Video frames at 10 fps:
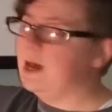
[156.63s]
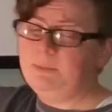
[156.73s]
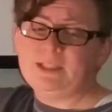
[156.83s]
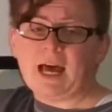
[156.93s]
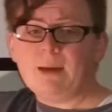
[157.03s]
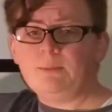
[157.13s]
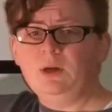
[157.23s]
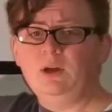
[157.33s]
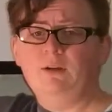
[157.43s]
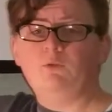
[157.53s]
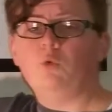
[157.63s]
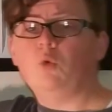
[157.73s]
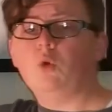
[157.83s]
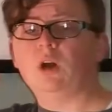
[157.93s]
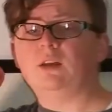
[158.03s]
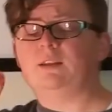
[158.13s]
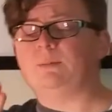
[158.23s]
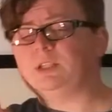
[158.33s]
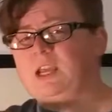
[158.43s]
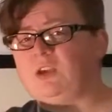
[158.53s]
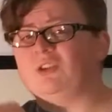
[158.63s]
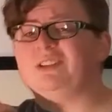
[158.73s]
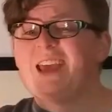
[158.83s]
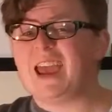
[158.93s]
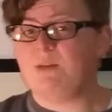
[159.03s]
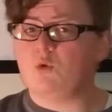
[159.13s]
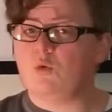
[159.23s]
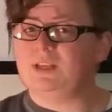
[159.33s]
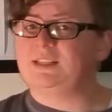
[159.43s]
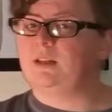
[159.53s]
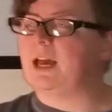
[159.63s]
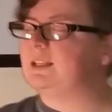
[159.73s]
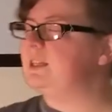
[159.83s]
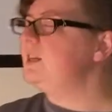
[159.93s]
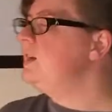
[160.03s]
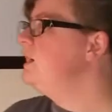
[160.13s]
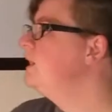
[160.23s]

up top for the particular table we selected.